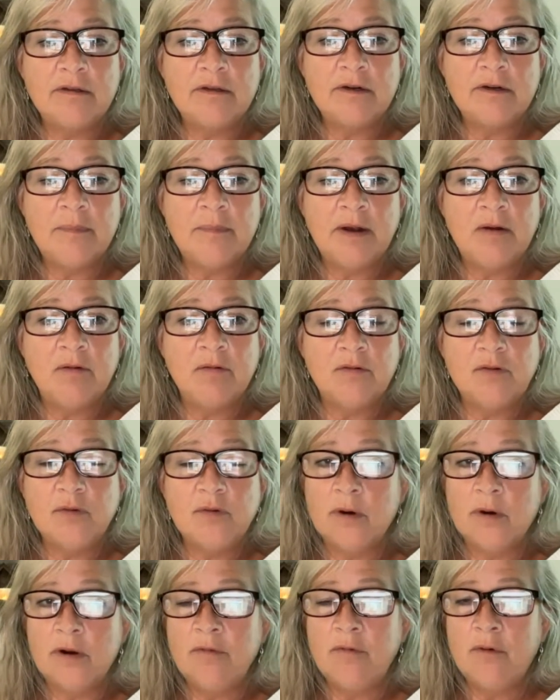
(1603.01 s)
did about
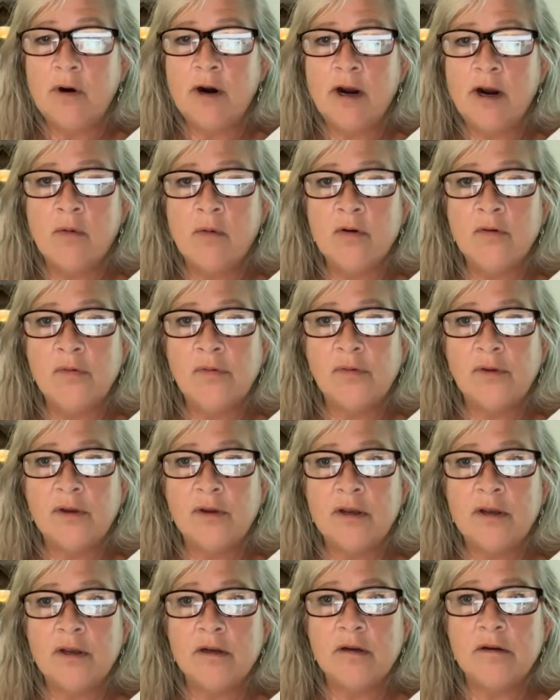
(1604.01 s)
24 hours
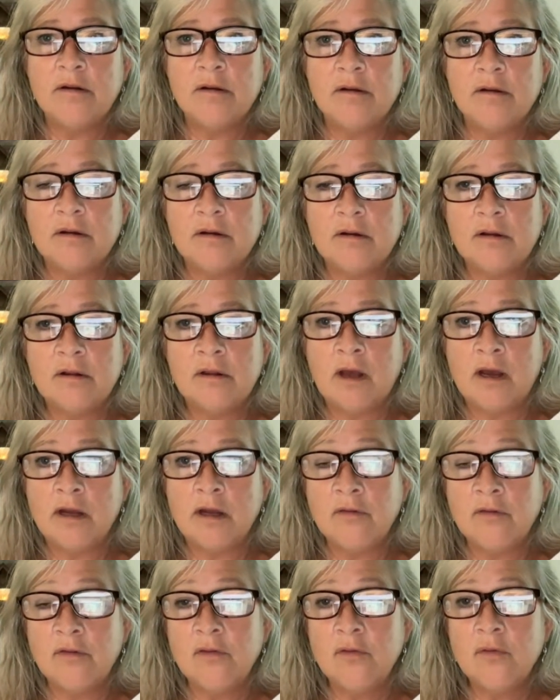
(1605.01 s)
in
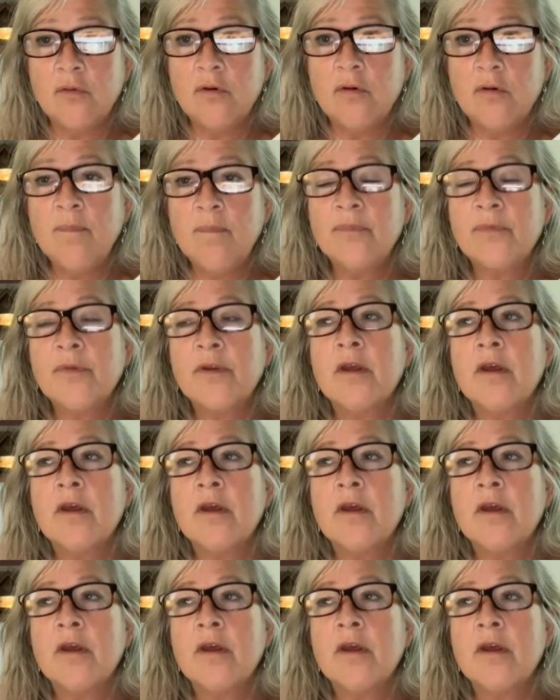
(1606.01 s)
Landstuhl.